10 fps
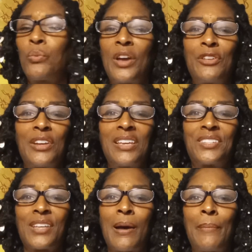whether
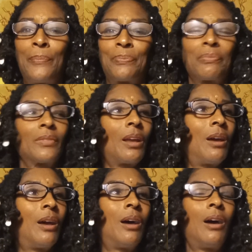it's
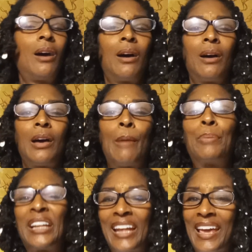a
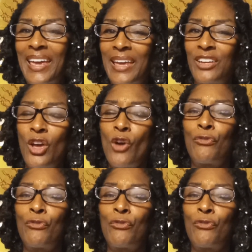plan